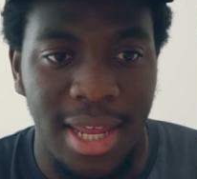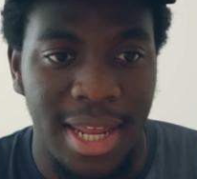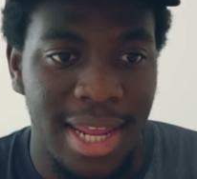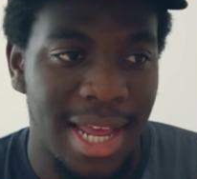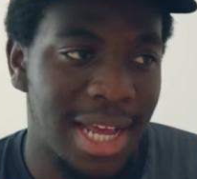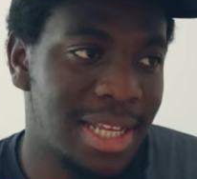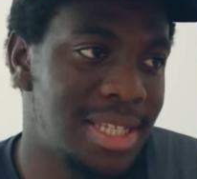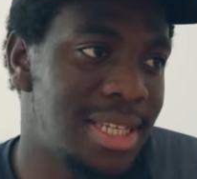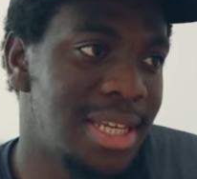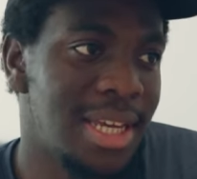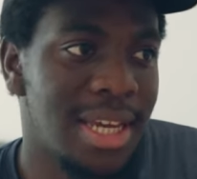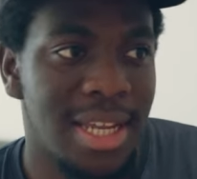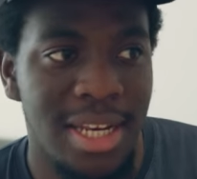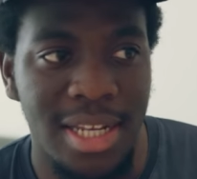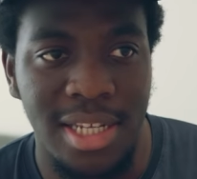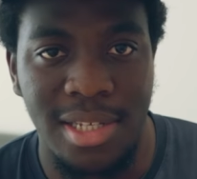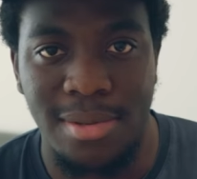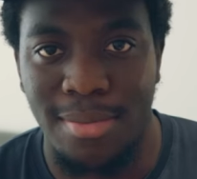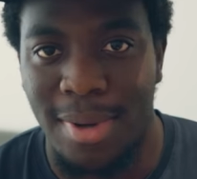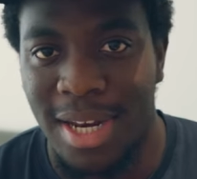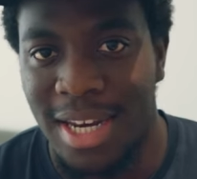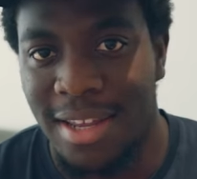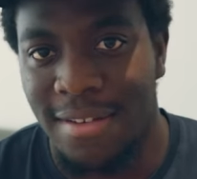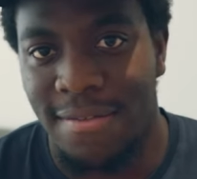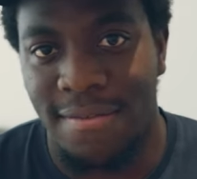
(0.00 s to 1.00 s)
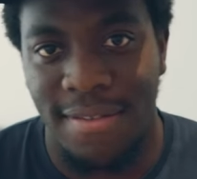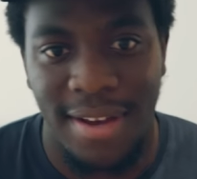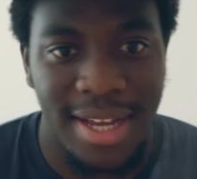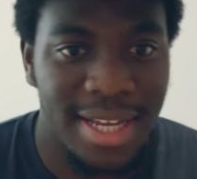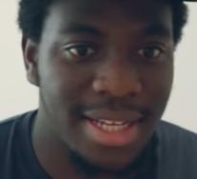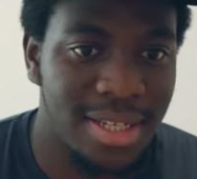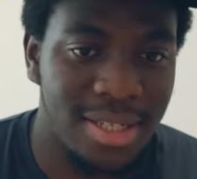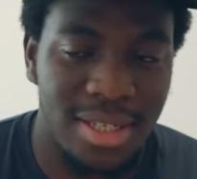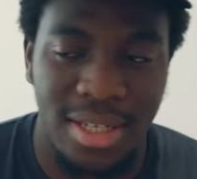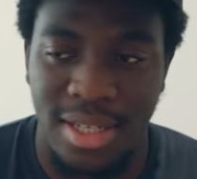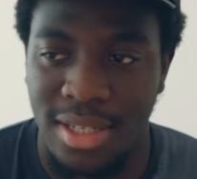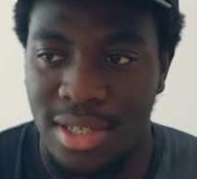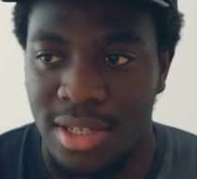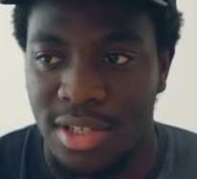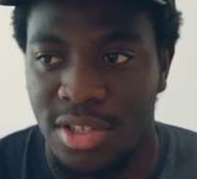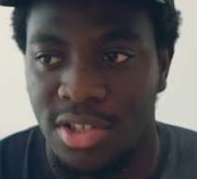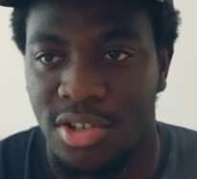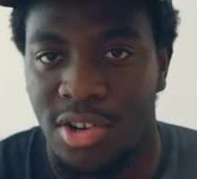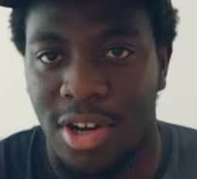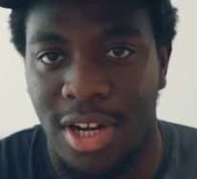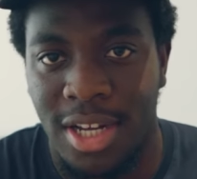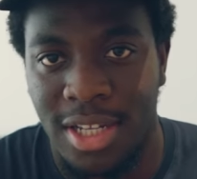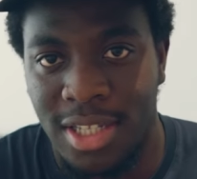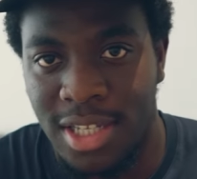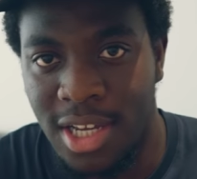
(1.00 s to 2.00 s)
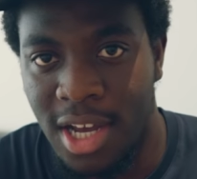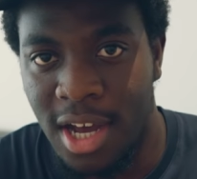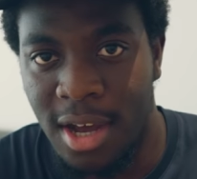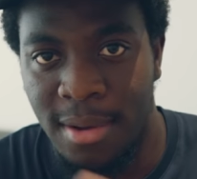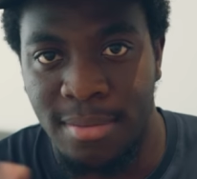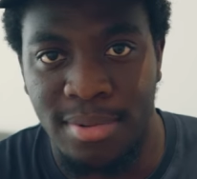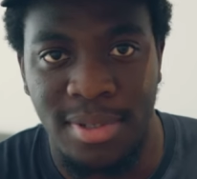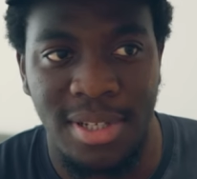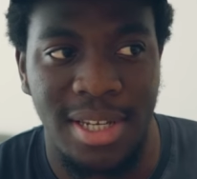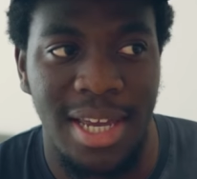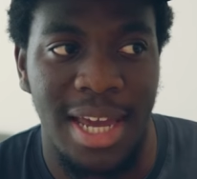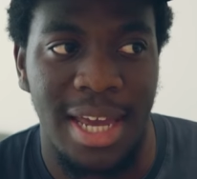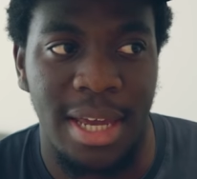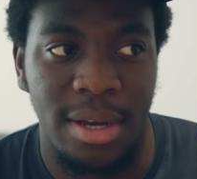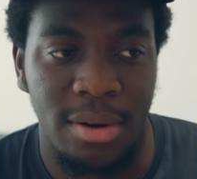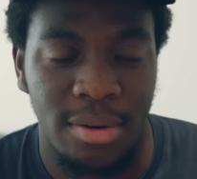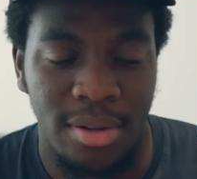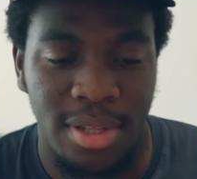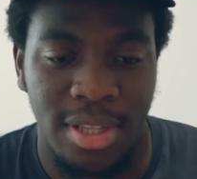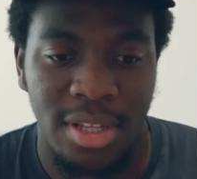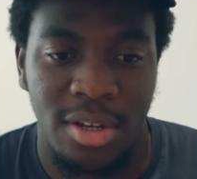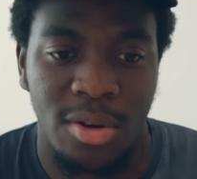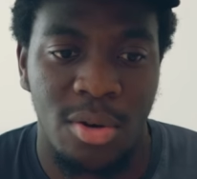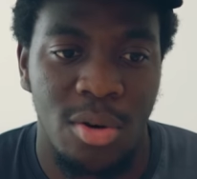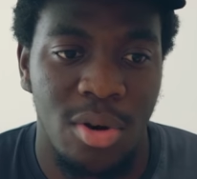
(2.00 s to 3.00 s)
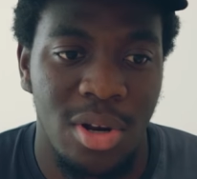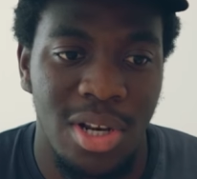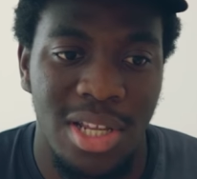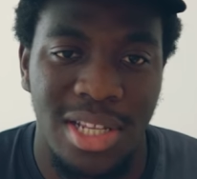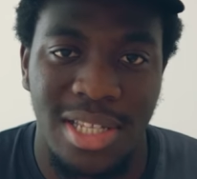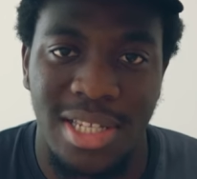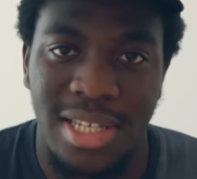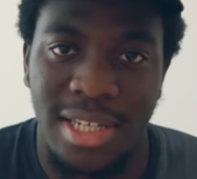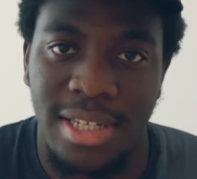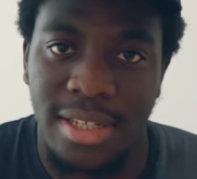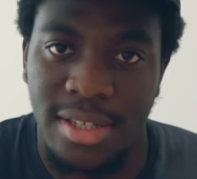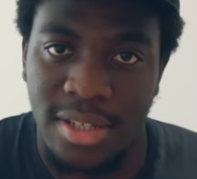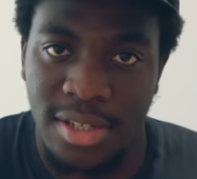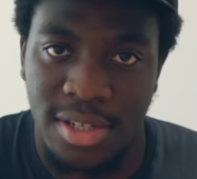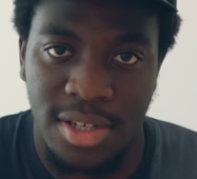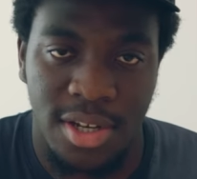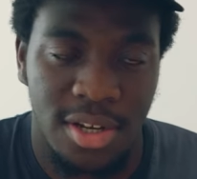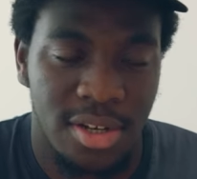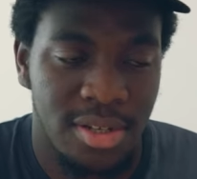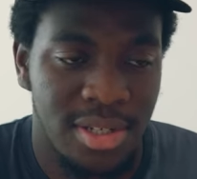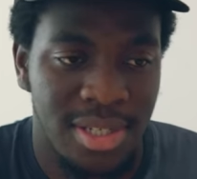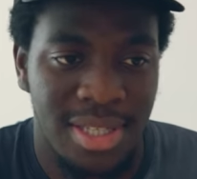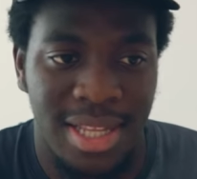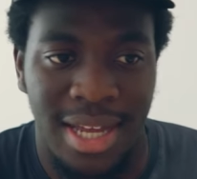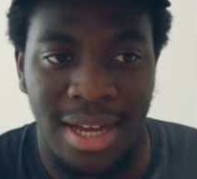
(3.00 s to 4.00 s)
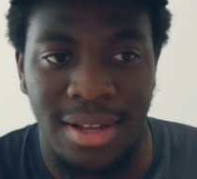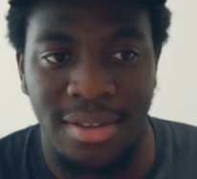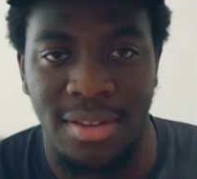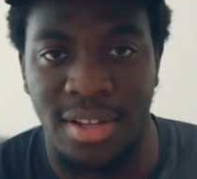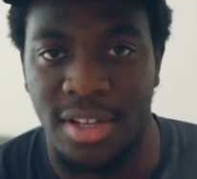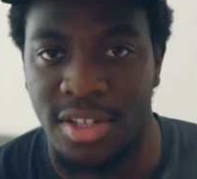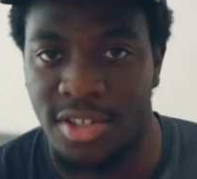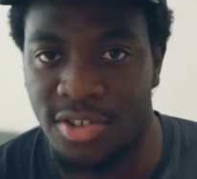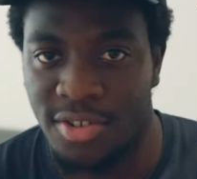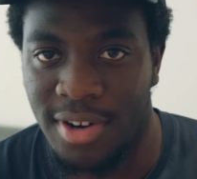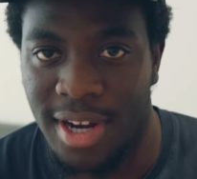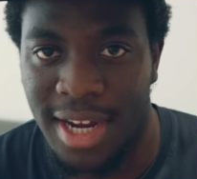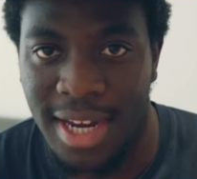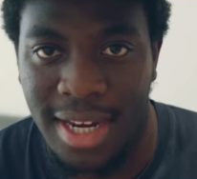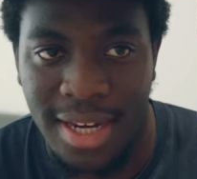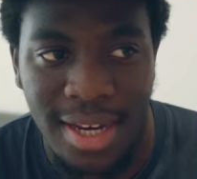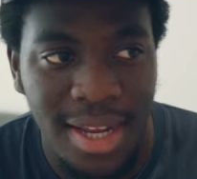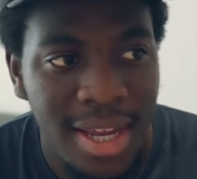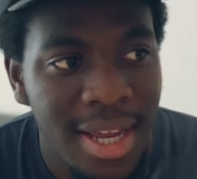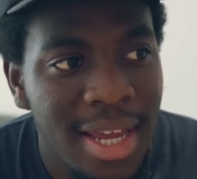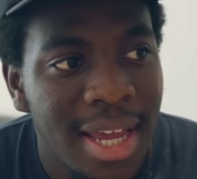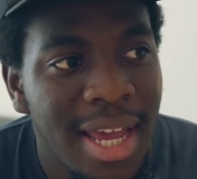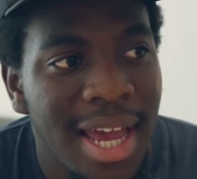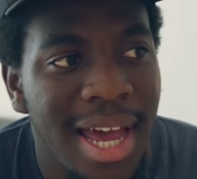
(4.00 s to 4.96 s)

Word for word: getting in as many faces and trying to upscale and the quality just goes down the drain.